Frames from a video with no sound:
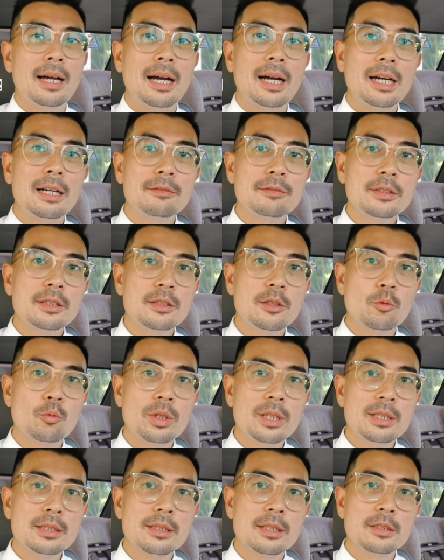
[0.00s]
After the
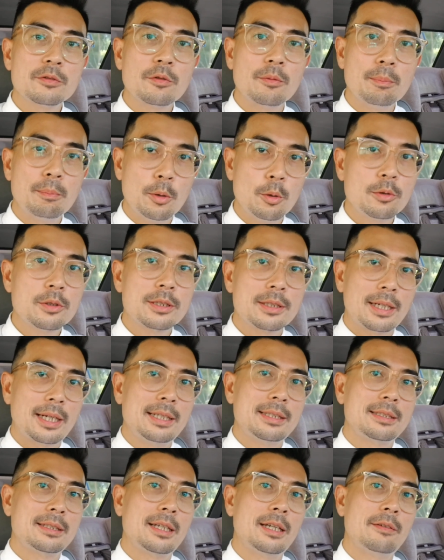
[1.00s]
witnesses from both
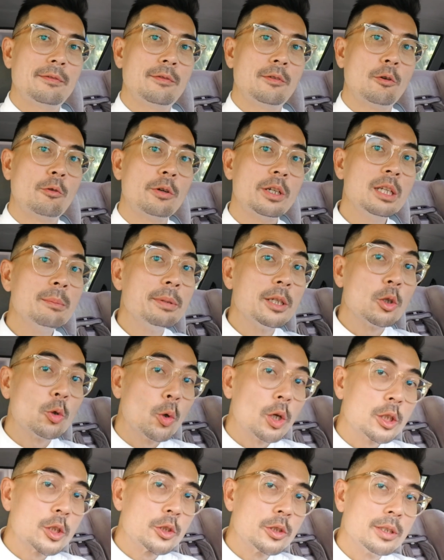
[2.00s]
sides have already been
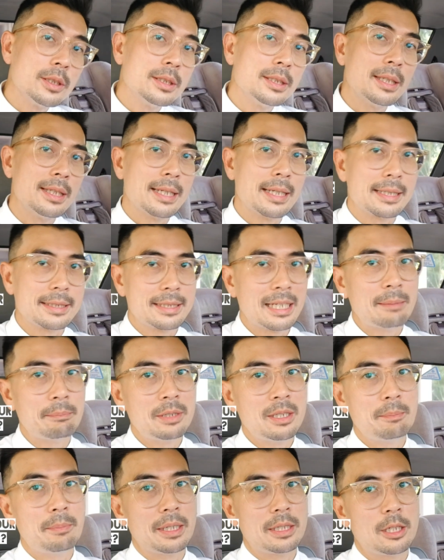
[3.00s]
questioned and
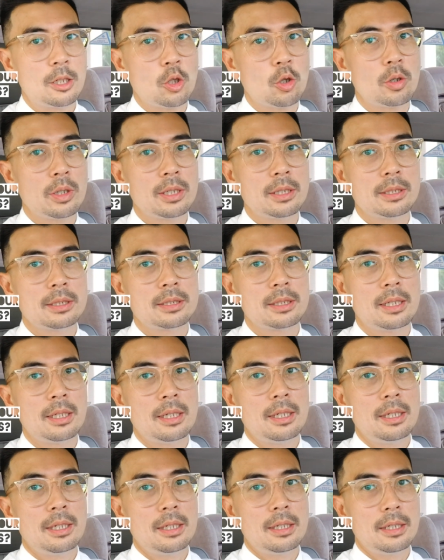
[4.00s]
examined by the lawyers
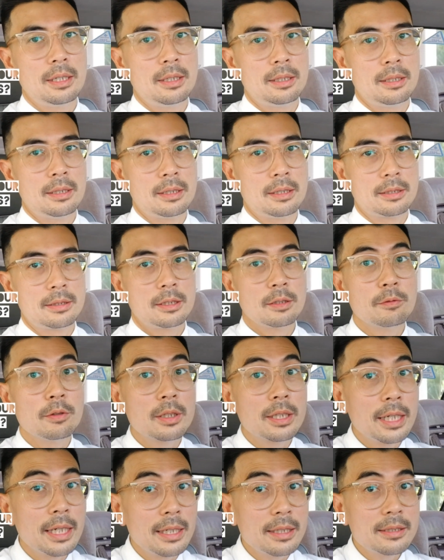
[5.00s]
in the civil
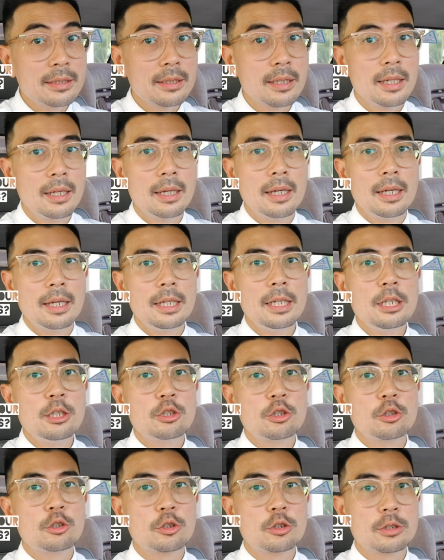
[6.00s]
case,
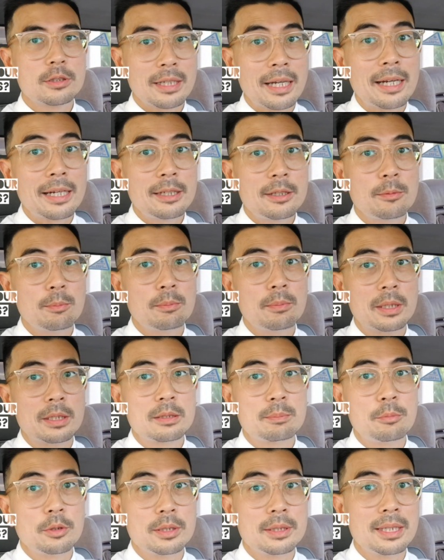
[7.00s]
each side
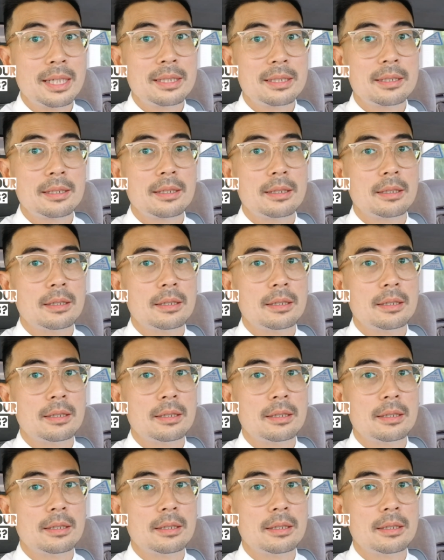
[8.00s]
must present